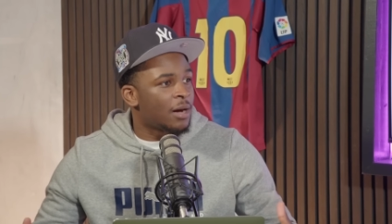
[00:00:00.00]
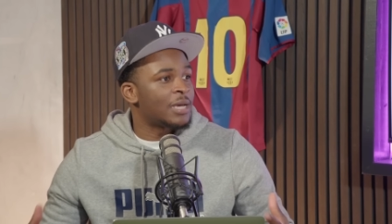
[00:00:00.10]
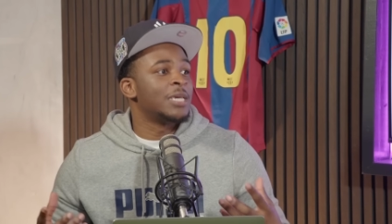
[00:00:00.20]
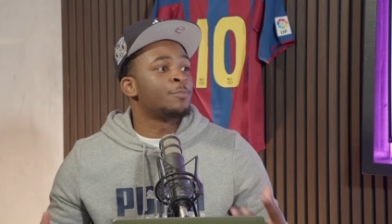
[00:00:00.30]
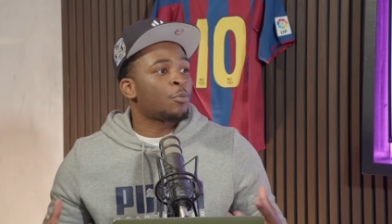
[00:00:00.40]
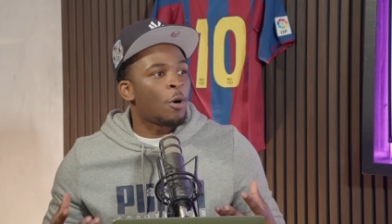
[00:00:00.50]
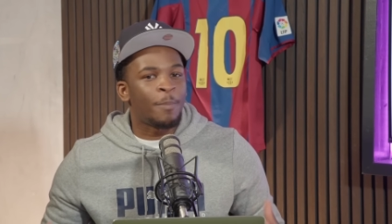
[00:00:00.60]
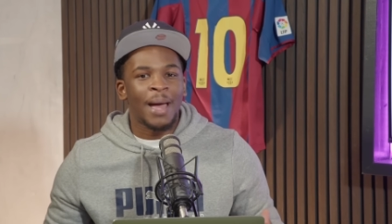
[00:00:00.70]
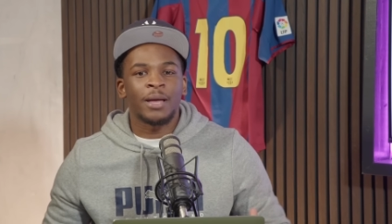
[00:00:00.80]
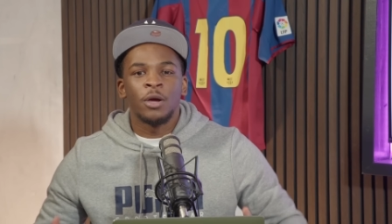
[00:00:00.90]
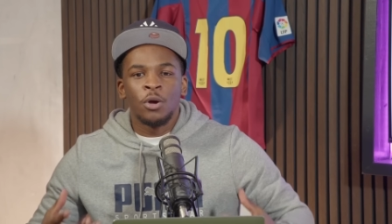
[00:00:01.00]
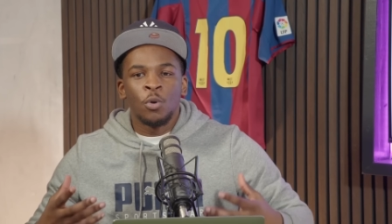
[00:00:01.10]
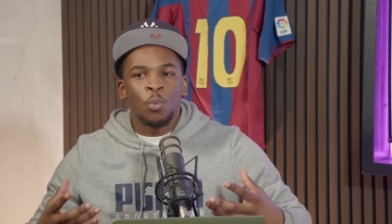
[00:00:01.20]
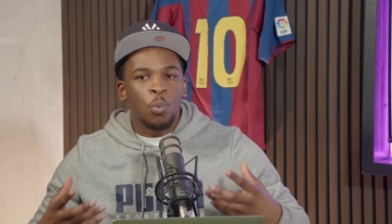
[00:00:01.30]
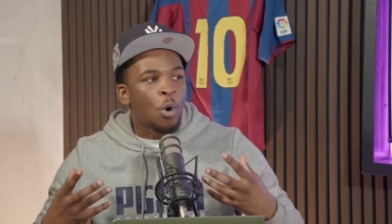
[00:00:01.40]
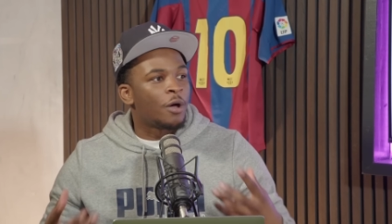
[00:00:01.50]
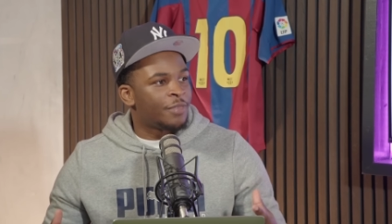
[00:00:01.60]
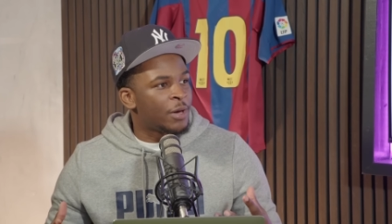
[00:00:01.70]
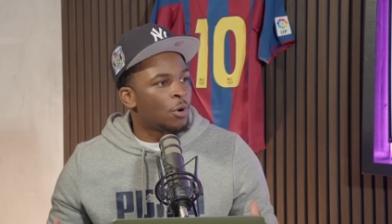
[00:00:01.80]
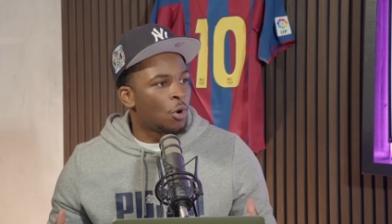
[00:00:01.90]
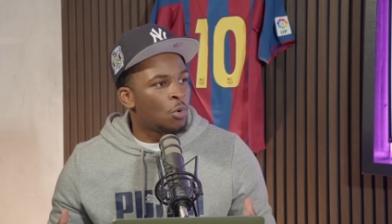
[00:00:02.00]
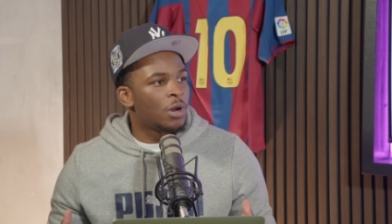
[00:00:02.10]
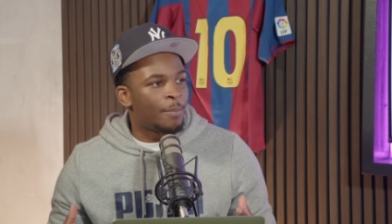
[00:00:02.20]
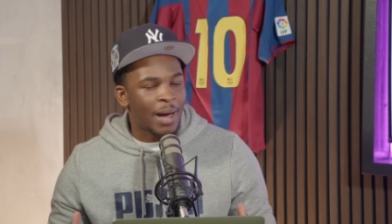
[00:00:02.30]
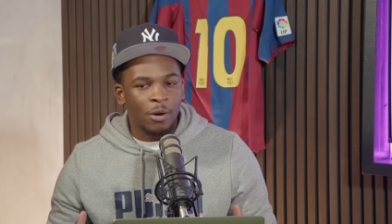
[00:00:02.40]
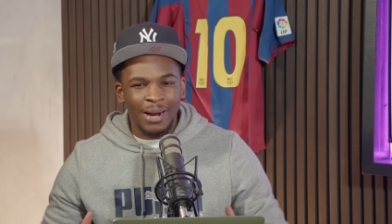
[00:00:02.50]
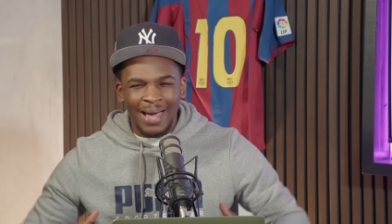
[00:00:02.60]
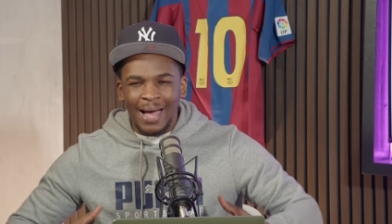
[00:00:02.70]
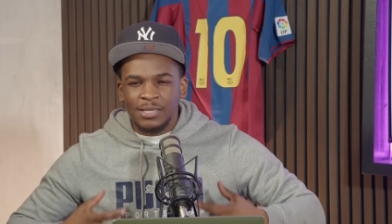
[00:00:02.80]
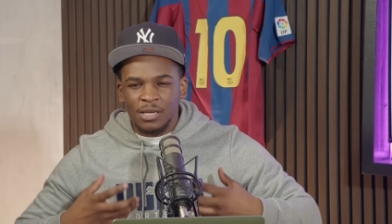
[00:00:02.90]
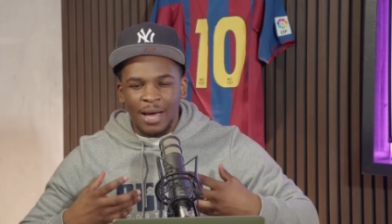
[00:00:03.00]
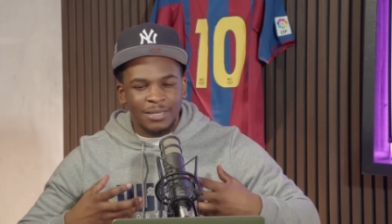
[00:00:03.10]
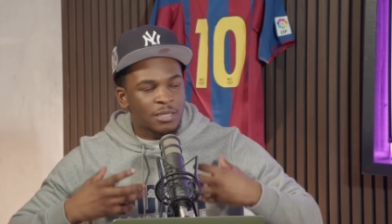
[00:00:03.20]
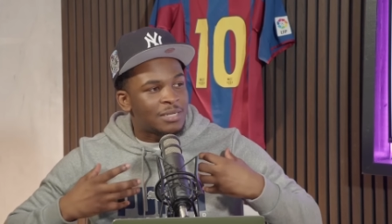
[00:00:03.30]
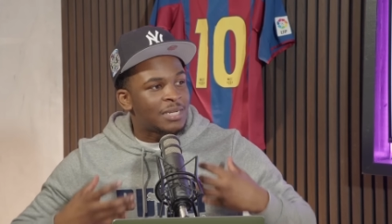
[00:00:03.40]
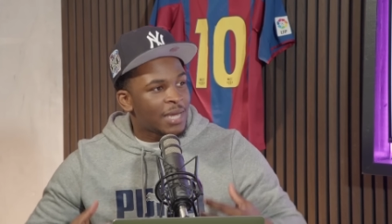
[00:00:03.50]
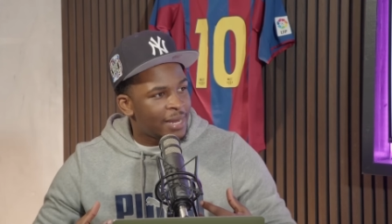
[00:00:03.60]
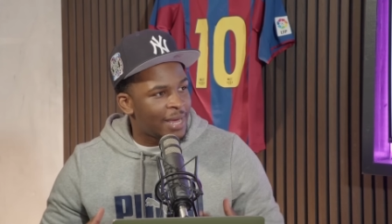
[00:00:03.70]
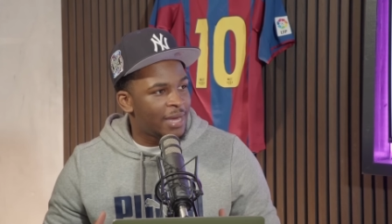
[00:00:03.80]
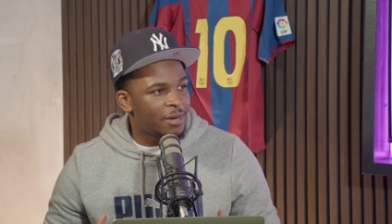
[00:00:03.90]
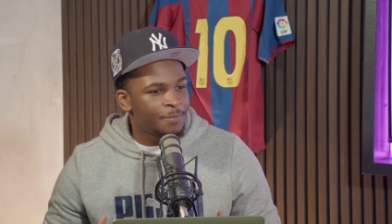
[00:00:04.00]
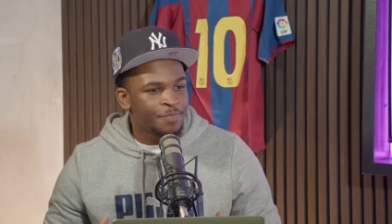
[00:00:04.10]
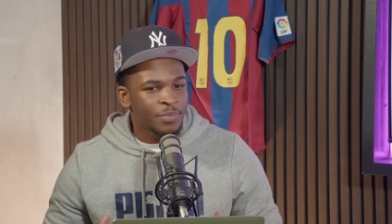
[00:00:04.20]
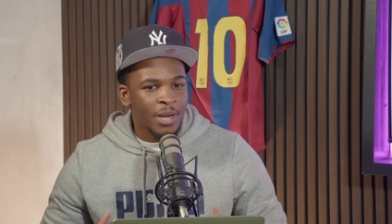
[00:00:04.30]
Yeah, he yeah. brought back what they were all about, like as a as a DNA. Mm.